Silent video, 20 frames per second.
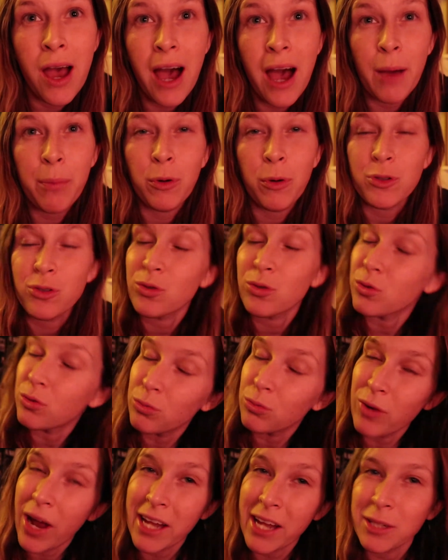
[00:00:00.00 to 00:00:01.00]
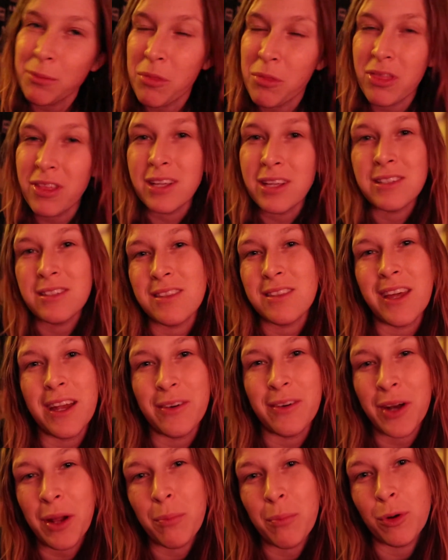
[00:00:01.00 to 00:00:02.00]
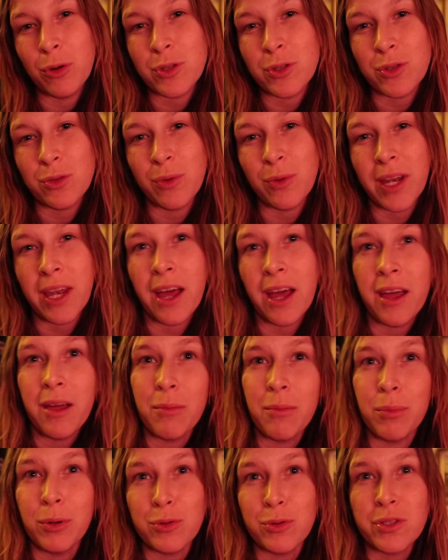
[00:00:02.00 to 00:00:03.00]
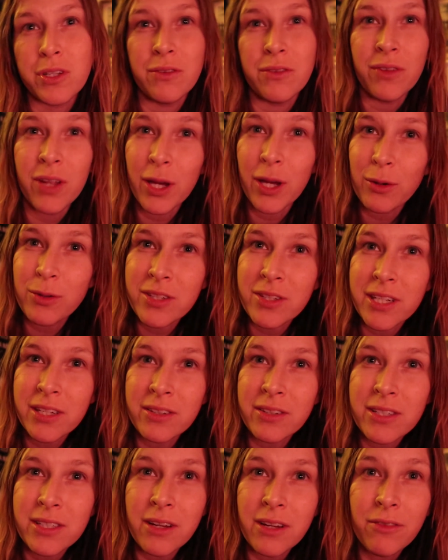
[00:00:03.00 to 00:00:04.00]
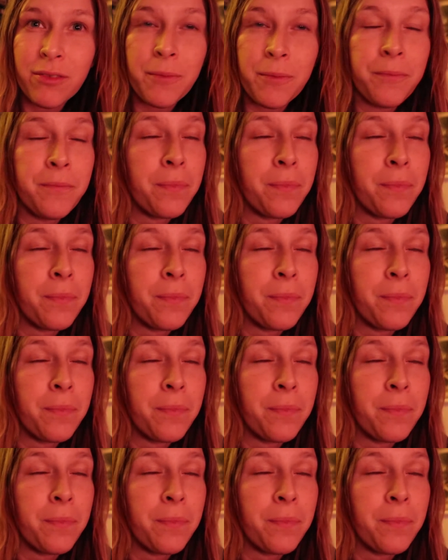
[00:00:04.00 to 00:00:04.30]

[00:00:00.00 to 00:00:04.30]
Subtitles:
I post random things there, and I post when I posted videos here and stuff.